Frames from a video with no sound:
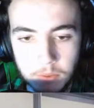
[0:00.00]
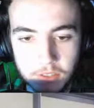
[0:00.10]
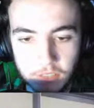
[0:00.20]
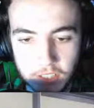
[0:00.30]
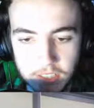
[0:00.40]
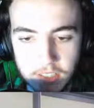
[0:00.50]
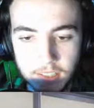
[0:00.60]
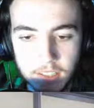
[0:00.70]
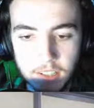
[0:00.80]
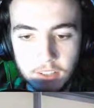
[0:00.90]
not wish for this.
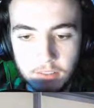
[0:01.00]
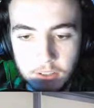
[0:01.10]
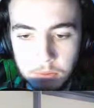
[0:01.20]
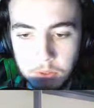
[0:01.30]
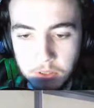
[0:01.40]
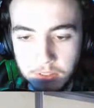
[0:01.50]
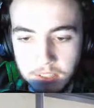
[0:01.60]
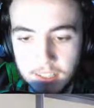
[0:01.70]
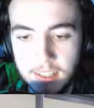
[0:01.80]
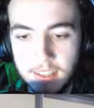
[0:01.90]
Retribution.
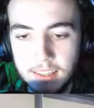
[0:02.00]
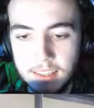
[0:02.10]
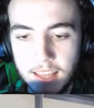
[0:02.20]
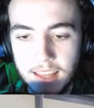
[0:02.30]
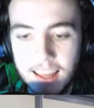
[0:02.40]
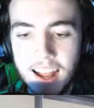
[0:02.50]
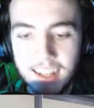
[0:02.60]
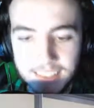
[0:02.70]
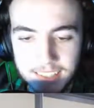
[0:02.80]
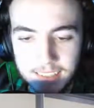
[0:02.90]

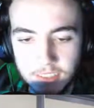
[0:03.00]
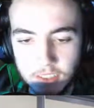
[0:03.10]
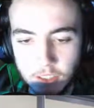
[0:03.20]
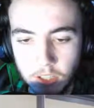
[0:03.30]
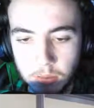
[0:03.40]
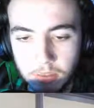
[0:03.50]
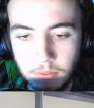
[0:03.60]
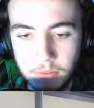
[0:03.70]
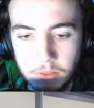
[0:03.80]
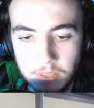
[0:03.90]
That! Still coming
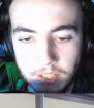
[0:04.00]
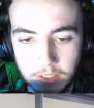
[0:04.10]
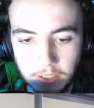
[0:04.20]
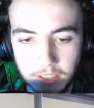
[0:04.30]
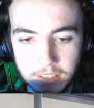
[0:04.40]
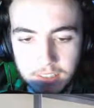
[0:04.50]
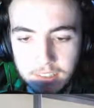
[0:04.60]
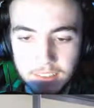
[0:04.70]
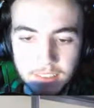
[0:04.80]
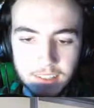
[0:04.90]
from you, Sayori.
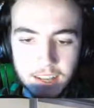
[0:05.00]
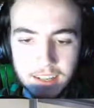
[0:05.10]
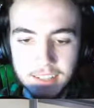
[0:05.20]
I